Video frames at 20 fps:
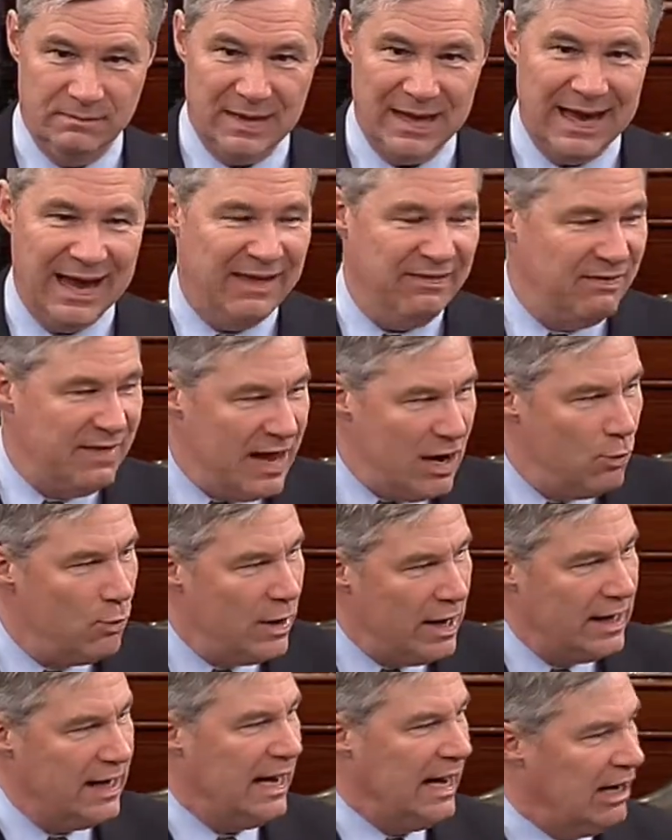And they
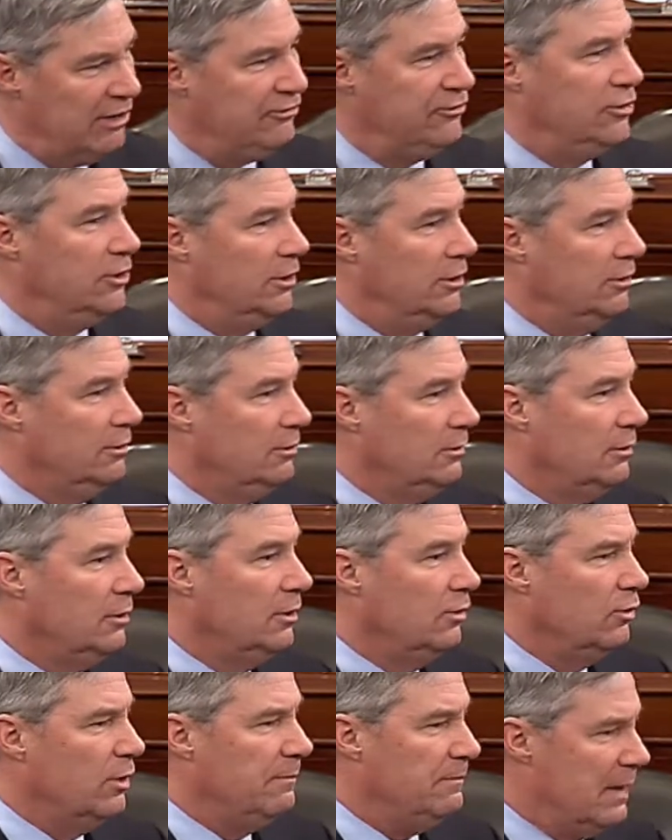went after
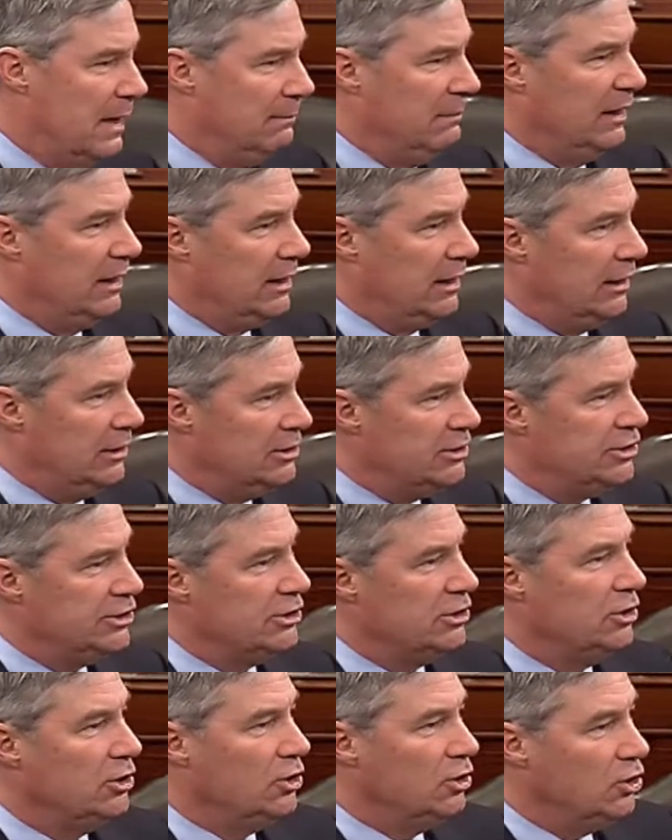Republicans
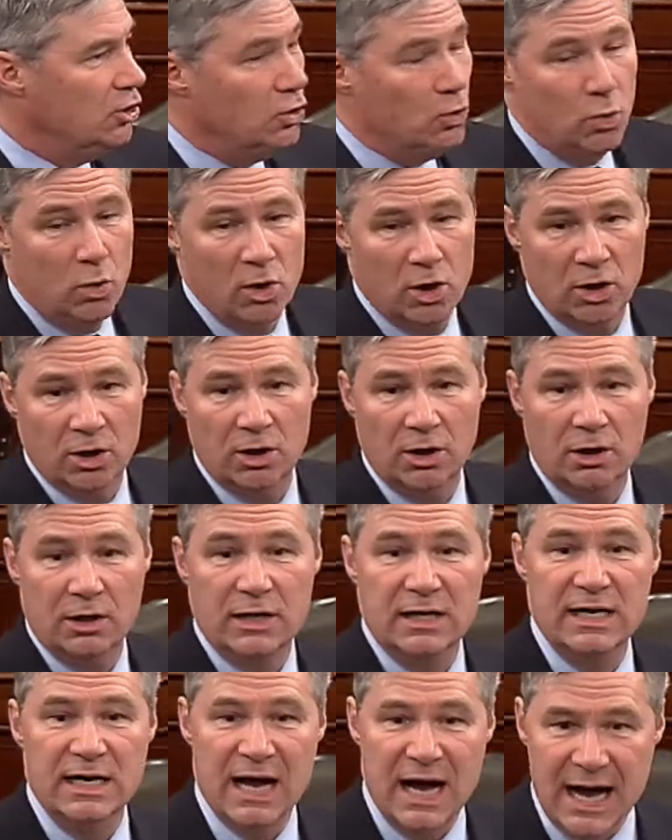who were
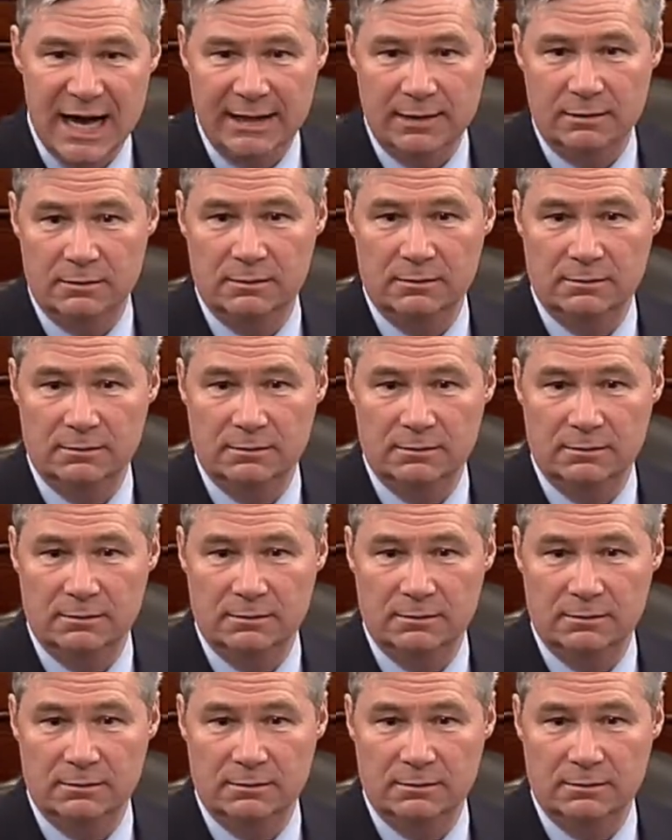not